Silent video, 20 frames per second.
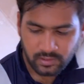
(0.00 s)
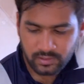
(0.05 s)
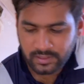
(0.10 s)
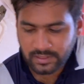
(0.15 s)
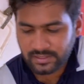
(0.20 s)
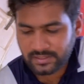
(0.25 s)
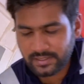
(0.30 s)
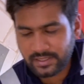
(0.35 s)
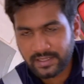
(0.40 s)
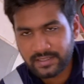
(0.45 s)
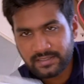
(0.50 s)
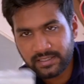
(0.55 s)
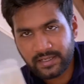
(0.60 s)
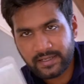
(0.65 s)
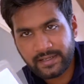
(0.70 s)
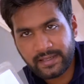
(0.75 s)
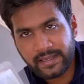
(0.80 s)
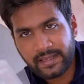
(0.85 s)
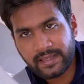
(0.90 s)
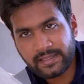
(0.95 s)
This is a
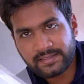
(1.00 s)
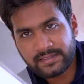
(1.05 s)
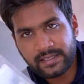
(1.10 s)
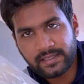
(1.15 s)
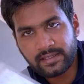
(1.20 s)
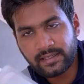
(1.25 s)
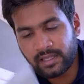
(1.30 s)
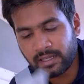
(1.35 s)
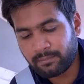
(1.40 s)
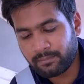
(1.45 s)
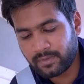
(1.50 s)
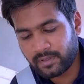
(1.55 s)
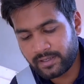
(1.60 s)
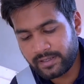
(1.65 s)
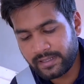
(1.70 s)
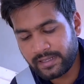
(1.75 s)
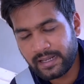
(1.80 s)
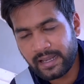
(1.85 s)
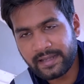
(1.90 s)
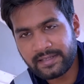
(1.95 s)

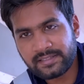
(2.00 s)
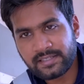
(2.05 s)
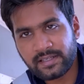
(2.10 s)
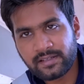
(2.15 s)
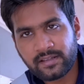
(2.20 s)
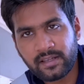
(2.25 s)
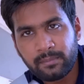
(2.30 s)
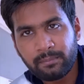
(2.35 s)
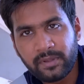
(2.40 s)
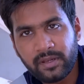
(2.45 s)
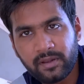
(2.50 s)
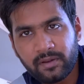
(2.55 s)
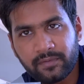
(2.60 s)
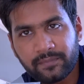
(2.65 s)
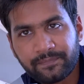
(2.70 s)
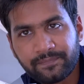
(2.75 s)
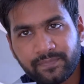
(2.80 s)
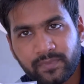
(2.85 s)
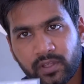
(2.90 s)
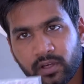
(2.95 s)
taillight signal mirror,
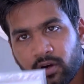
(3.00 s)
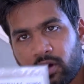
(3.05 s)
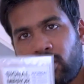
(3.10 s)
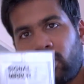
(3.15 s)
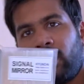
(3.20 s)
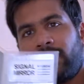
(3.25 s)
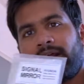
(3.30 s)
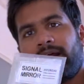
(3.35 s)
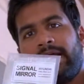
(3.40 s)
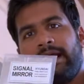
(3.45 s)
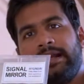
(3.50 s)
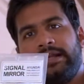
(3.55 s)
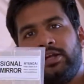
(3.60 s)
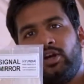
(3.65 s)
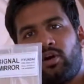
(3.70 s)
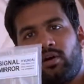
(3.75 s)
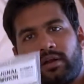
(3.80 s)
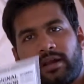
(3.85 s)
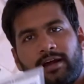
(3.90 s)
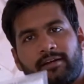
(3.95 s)
or a
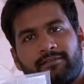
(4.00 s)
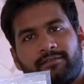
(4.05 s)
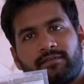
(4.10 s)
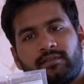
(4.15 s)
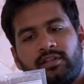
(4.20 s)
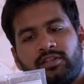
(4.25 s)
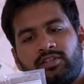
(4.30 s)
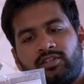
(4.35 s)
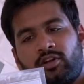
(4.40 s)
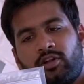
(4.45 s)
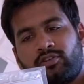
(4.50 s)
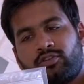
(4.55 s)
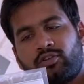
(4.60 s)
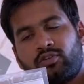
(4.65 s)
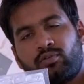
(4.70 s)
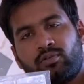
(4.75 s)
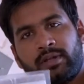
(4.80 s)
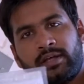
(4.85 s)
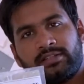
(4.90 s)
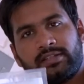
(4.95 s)
heliograph. This is also
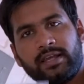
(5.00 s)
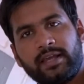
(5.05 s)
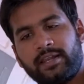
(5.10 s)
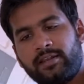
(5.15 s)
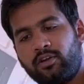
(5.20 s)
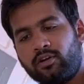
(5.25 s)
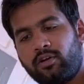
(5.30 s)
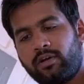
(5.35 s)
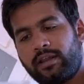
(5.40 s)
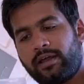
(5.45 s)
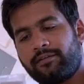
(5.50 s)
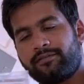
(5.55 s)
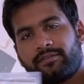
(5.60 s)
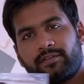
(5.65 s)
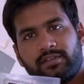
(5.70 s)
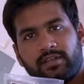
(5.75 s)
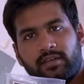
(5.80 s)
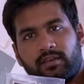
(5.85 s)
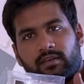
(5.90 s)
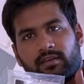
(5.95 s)
known as a heliograph.
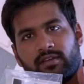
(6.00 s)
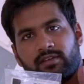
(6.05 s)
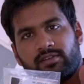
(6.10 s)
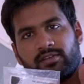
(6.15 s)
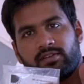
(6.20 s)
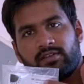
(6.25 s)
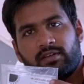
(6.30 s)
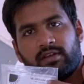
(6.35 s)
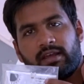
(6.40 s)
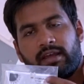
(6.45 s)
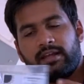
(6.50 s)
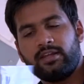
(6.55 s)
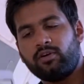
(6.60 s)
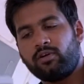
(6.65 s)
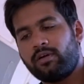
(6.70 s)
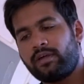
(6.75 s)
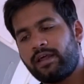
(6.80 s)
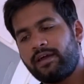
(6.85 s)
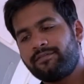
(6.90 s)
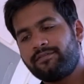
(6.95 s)
See, this is a
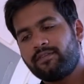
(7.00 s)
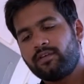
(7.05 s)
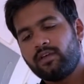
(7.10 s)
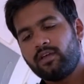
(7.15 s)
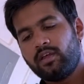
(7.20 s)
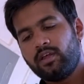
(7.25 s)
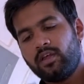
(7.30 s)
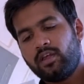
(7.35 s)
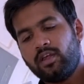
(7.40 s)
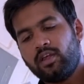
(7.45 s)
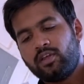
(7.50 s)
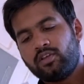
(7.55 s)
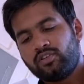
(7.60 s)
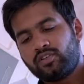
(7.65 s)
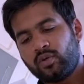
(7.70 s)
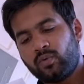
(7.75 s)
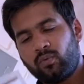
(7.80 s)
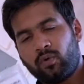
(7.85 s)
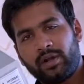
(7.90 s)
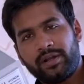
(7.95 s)
heliograph.
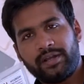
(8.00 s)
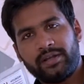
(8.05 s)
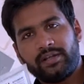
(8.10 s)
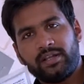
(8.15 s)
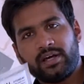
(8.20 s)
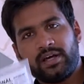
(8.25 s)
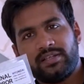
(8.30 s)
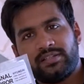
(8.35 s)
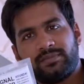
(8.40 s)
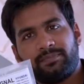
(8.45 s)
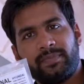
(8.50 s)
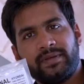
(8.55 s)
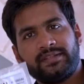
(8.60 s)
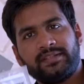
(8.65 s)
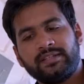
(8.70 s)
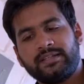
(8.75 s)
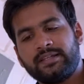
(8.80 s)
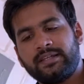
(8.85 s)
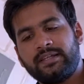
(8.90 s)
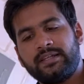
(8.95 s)
So what it does,
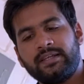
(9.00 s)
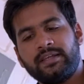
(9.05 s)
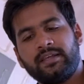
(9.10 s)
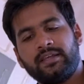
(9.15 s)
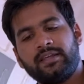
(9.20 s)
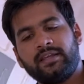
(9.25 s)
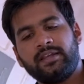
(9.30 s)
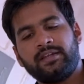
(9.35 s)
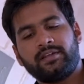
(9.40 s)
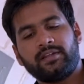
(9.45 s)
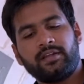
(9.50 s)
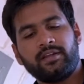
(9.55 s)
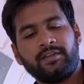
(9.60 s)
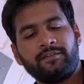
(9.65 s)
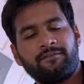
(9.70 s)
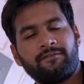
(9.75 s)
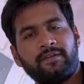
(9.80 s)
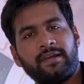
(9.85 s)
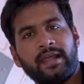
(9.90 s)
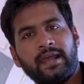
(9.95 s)
basically, it
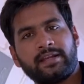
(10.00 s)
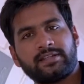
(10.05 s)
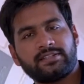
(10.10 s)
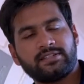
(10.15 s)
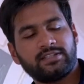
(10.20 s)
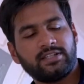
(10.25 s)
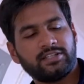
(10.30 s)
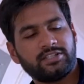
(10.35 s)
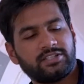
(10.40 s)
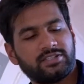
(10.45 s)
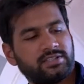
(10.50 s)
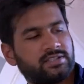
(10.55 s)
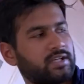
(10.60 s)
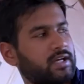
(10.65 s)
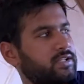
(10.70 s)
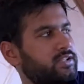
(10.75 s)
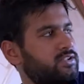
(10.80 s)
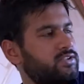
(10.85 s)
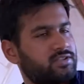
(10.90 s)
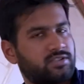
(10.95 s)
reflects the
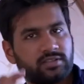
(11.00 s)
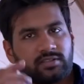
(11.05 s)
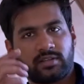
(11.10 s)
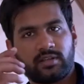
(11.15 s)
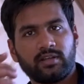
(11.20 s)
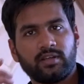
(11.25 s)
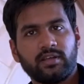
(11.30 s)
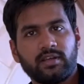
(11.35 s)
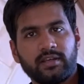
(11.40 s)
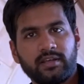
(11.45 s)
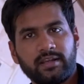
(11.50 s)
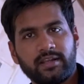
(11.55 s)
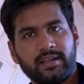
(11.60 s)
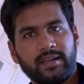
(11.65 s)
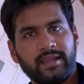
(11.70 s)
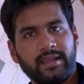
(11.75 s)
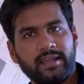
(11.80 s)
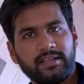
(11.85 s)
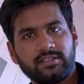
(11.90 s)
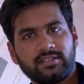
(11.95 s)
sun's
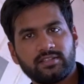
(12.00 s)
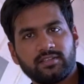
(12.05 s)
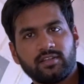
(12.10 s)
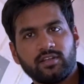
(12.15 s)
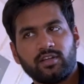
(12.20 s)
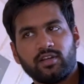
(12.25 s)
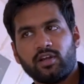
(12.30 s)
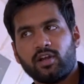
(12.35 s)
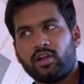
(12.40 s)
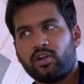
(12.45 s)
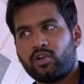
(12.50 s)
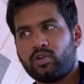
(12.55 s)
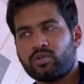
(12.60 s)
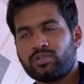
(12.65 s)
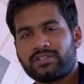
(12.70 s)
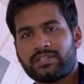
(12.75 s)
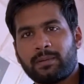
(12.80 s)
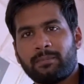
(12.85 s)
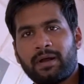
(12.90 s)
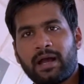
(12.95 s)
rays to
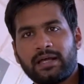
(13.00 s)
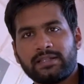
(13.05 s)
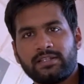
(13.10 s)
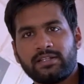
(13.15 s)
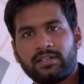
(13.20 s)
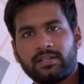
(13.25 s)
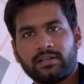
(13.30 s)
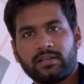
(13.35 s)
some other